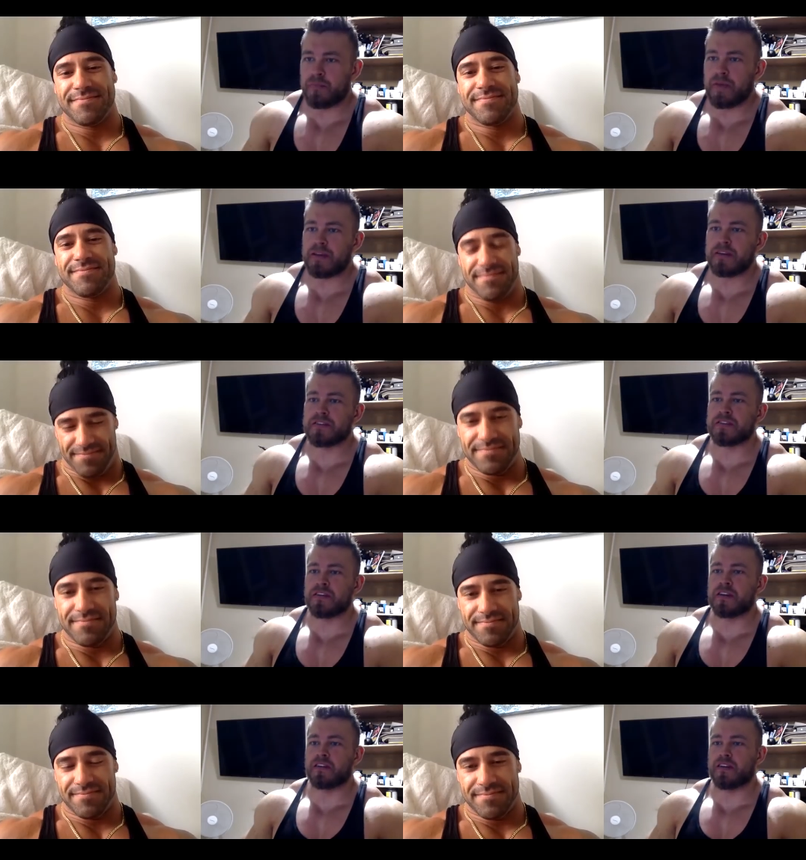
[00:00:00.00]
Speaker 1: makes
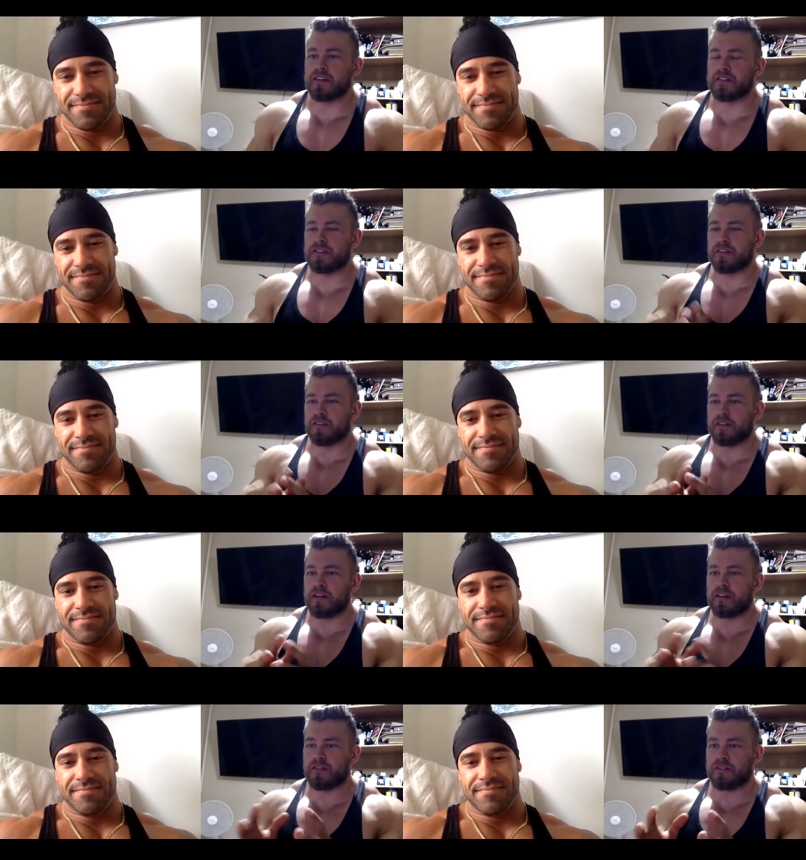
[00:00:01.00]
uh, this, uh,
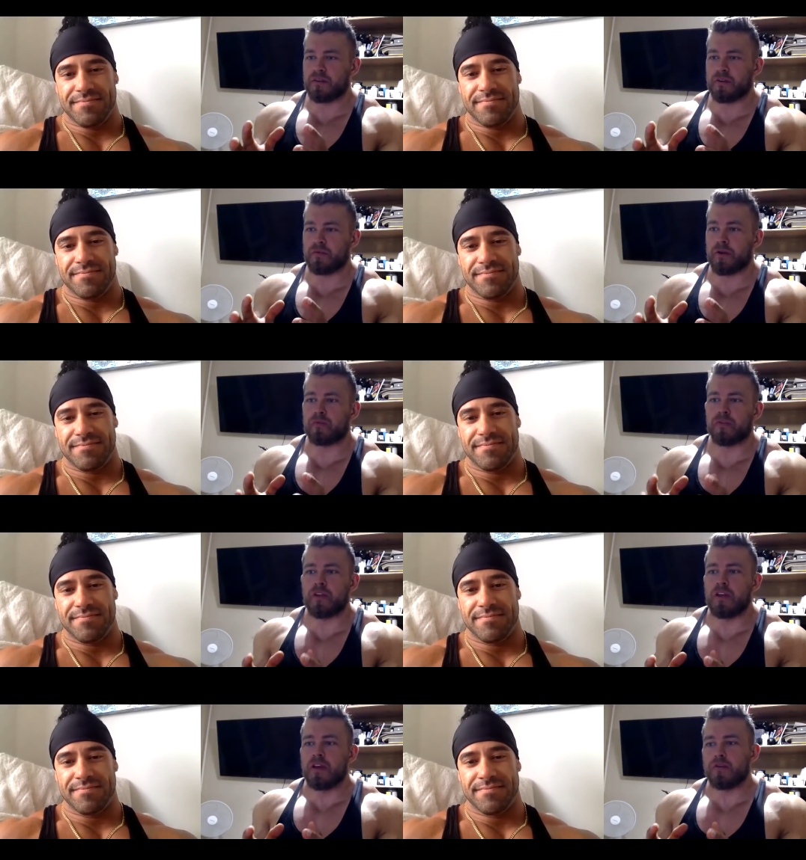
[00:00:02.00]
that stomach graph?
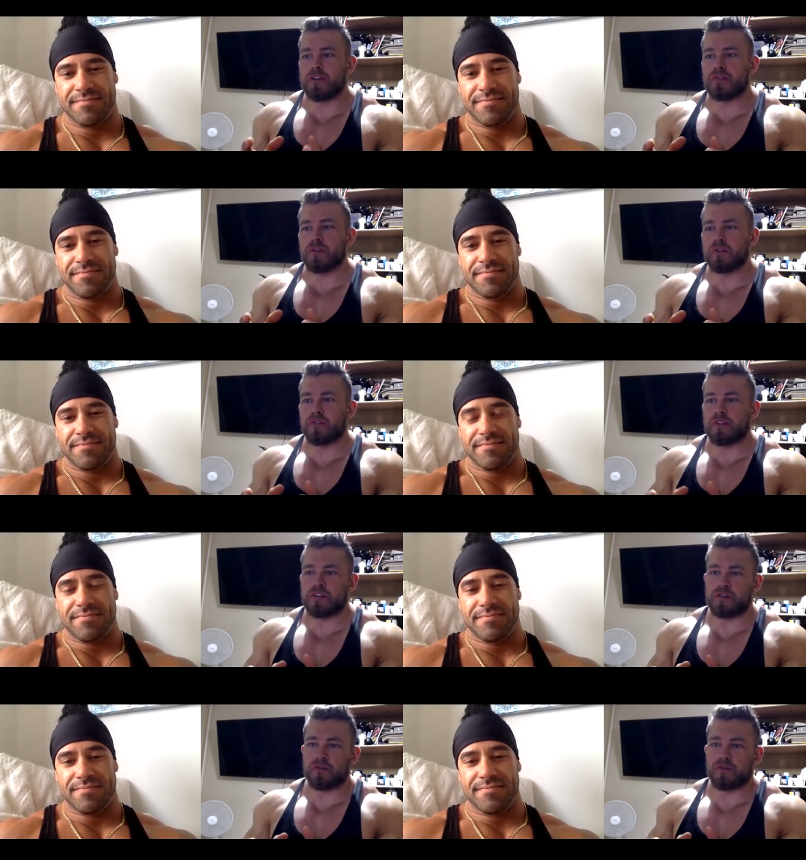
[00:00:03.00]
Which one of
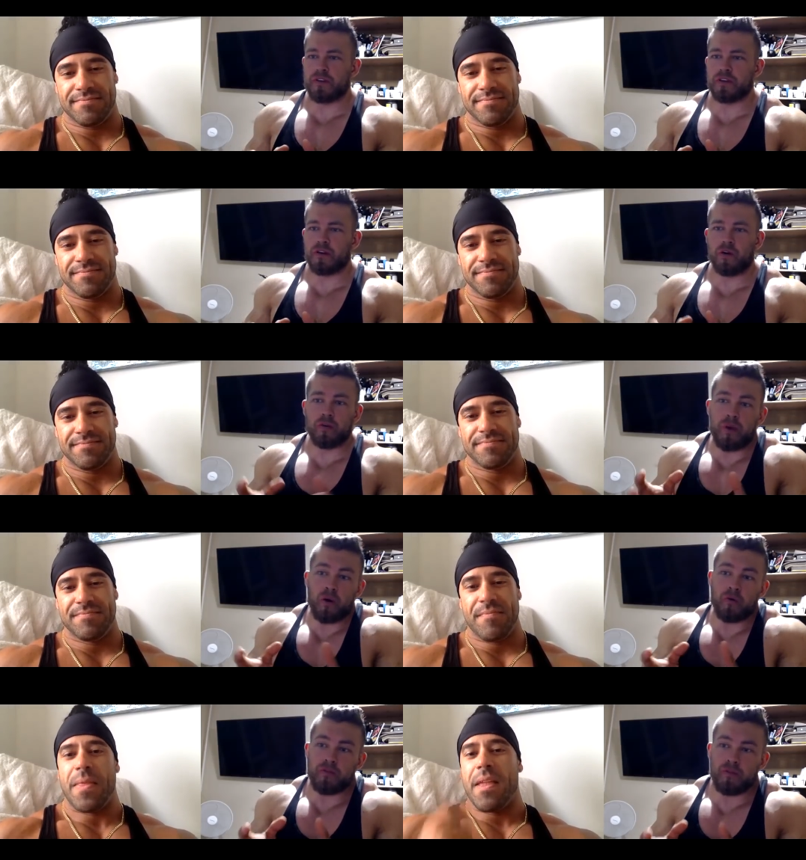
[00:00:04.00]
these you think, or
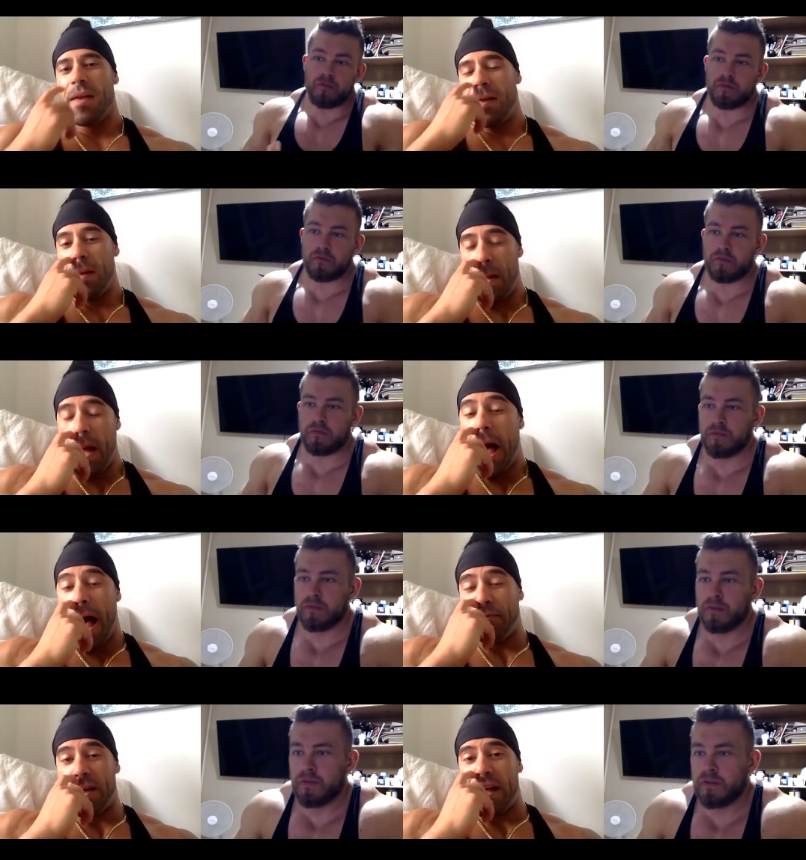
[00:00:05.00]
both?
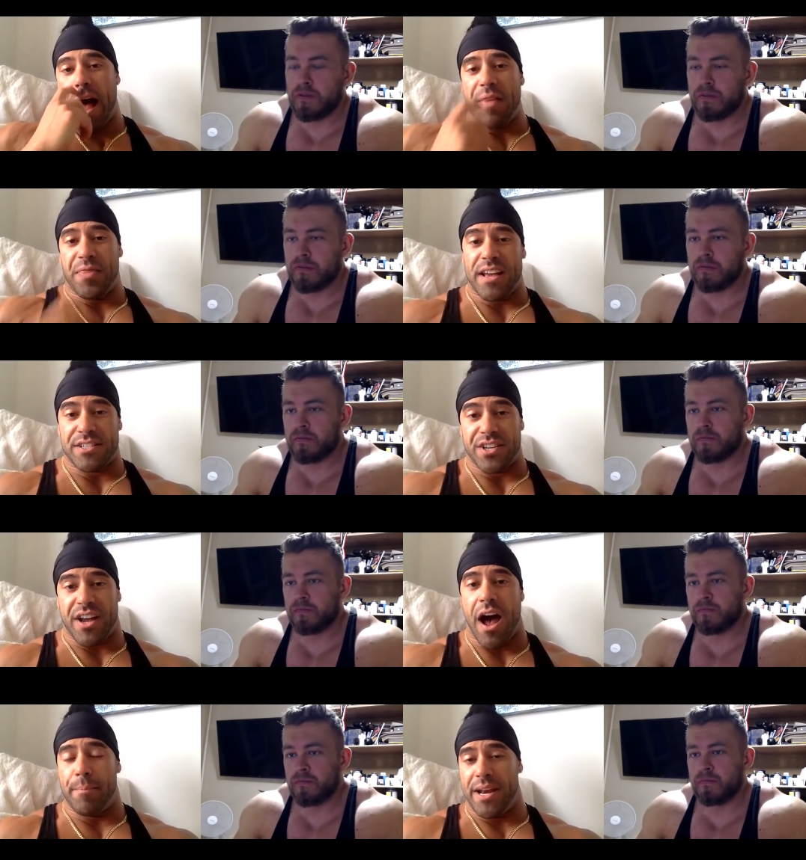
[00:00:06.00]
Speaker 2: I think I think it's a
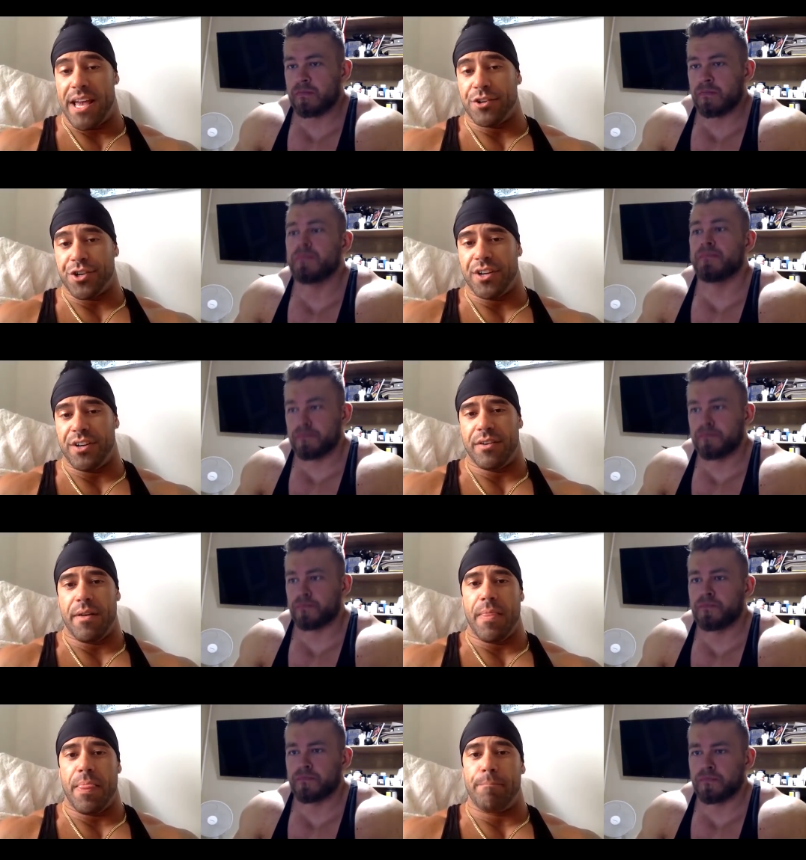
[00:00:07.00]
combination,
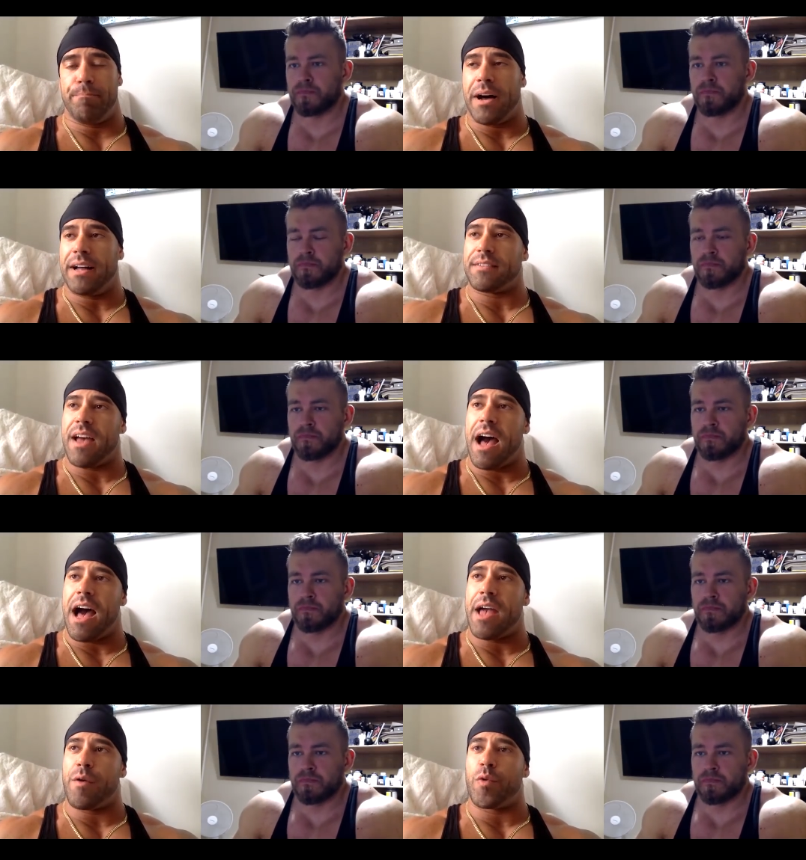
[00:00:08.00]
but
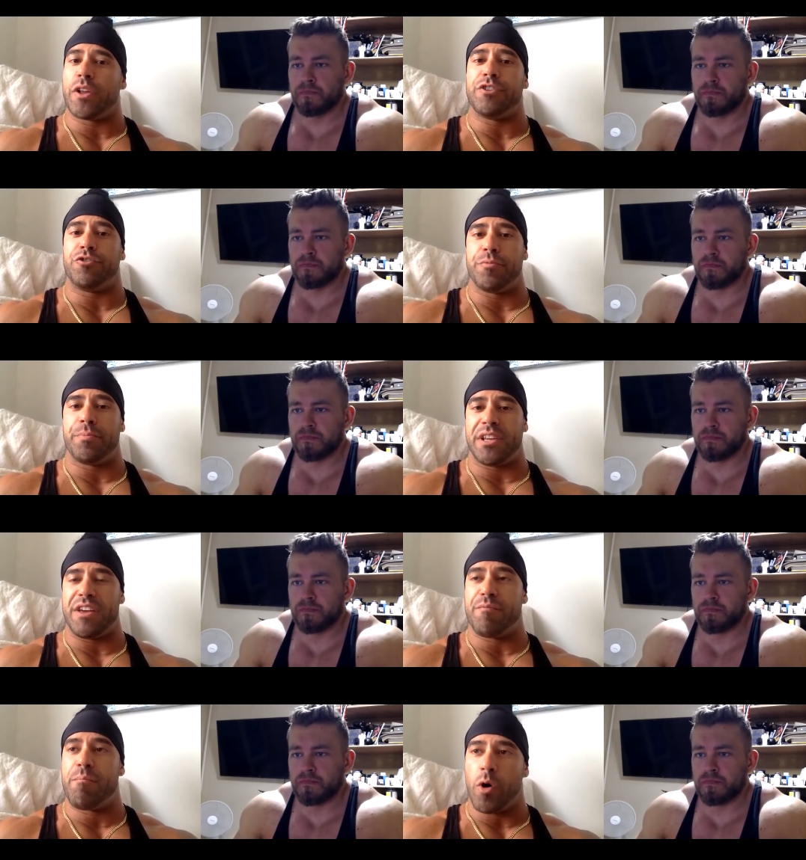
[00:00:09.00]
I really do
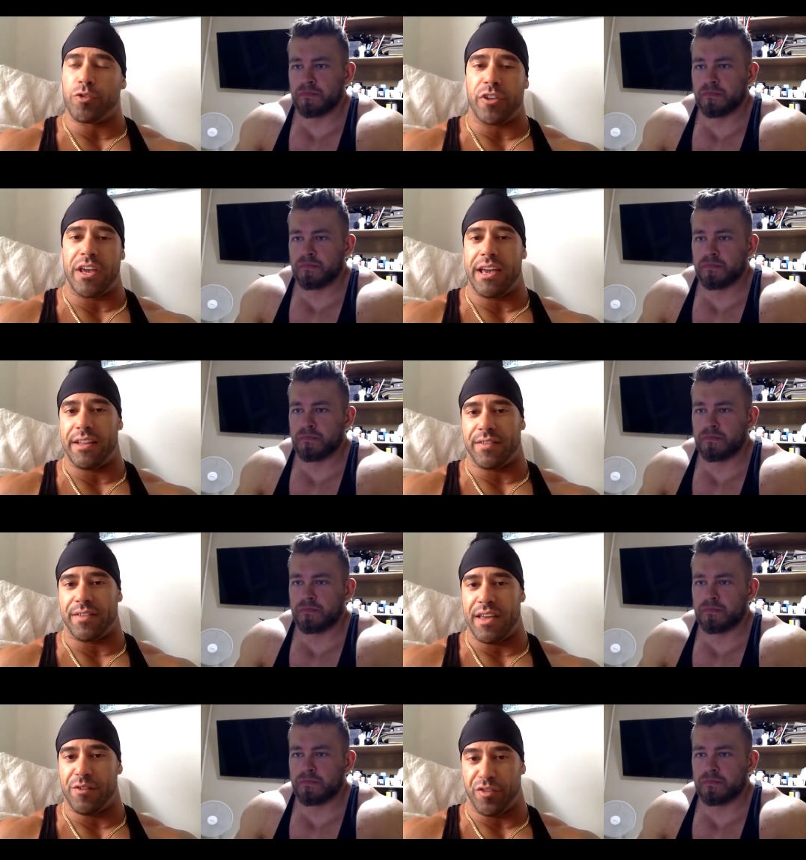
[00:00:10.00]
believe mostly
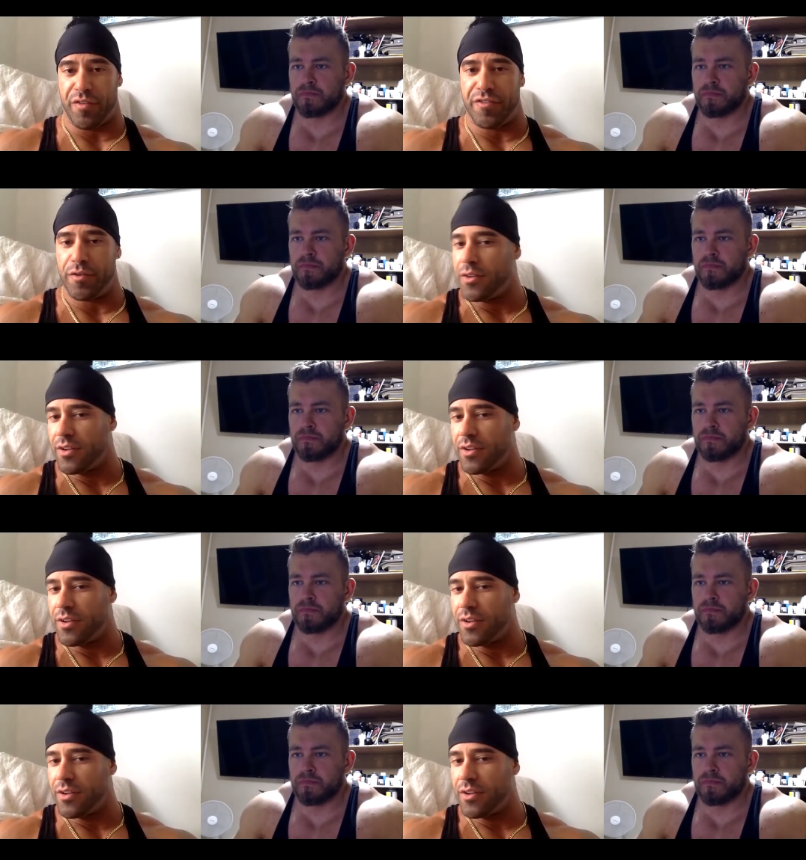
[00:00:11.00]
it's it's the food.